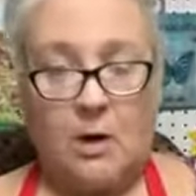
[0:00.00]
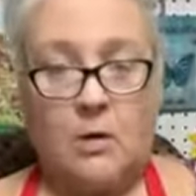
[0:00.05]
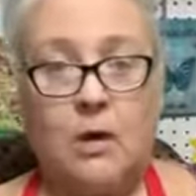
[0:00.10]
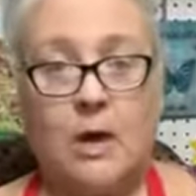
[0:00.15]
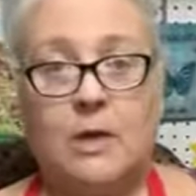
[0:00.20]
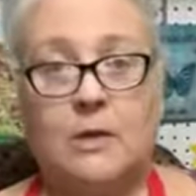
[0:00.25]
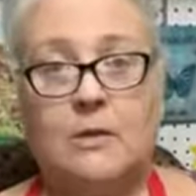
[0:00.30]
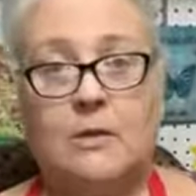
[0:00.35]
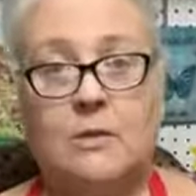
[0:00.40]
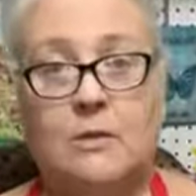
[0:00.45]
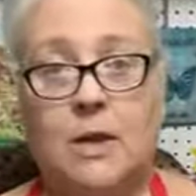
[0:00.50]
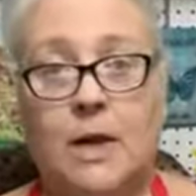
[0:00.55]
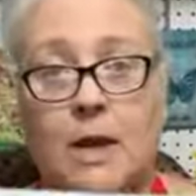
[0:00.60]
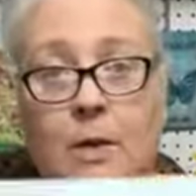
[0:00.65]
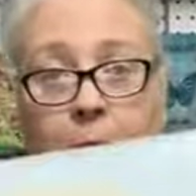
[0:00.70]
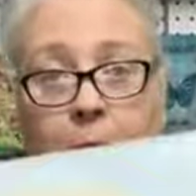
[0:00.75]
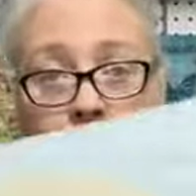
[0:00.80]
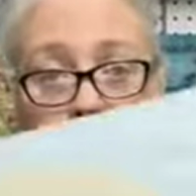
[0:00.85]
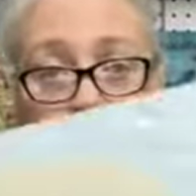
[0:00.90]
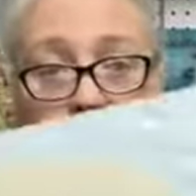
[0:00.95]
Okay, so
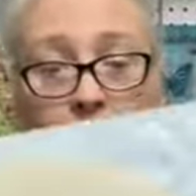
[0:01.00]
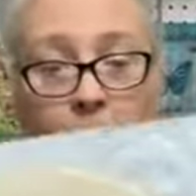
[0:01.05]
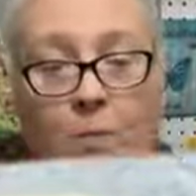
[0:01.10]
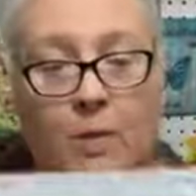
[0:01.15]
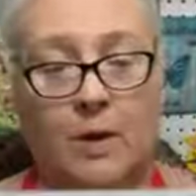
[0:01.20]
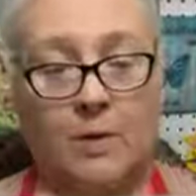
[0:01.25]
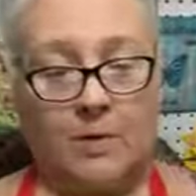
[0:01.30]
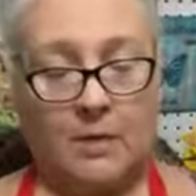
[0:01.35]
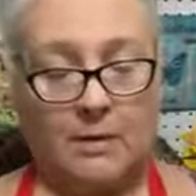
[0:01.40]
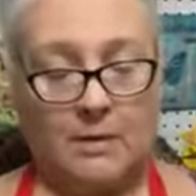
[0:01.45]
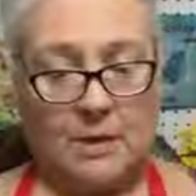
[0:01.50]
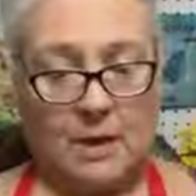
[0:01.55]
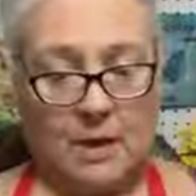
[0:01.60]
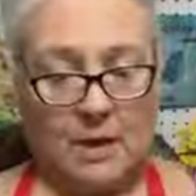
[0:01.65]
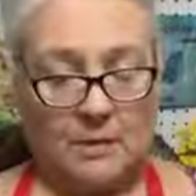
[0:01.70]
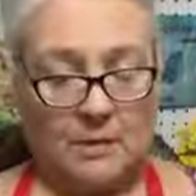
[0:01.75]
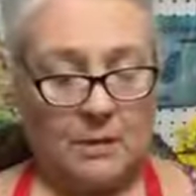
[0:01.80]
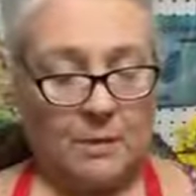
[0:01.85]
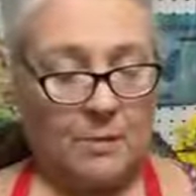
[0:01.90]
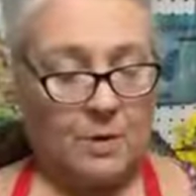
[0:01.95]
now I'm going to go around the
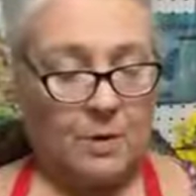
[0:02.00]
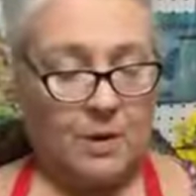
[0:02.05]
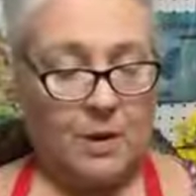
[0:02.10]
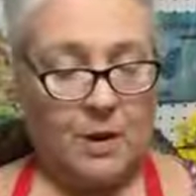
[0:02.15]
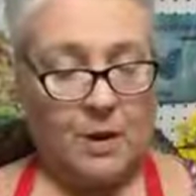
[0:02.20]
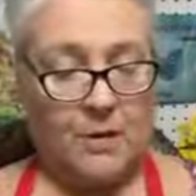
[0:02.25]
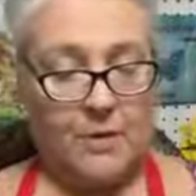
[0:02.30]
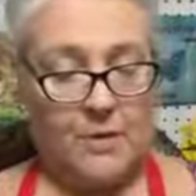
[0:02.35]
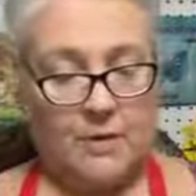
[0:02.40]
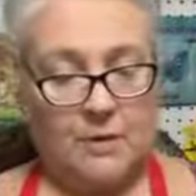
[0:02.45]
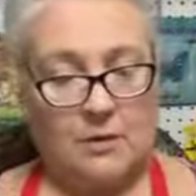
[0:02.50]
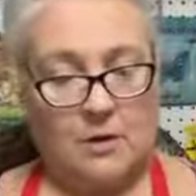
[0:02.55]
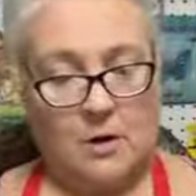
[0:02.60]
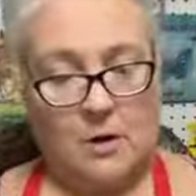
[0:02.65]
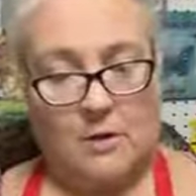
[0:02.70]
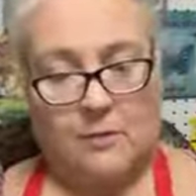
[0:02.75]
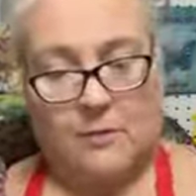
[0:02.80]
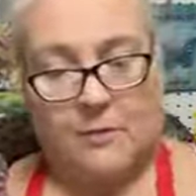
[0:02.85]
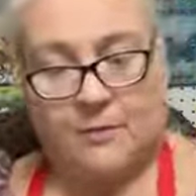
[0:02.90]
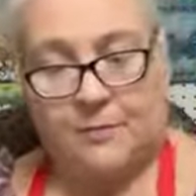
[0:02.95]
sides and I'm going to cut this
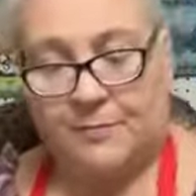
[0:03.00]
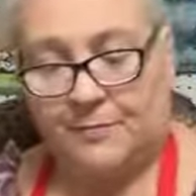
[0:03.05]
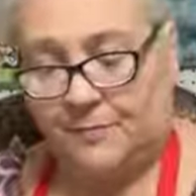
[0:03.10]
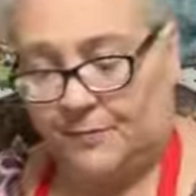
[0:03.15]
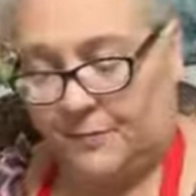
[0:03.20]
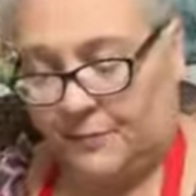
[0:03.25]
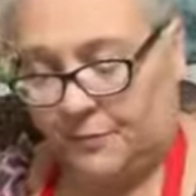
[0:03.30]
off.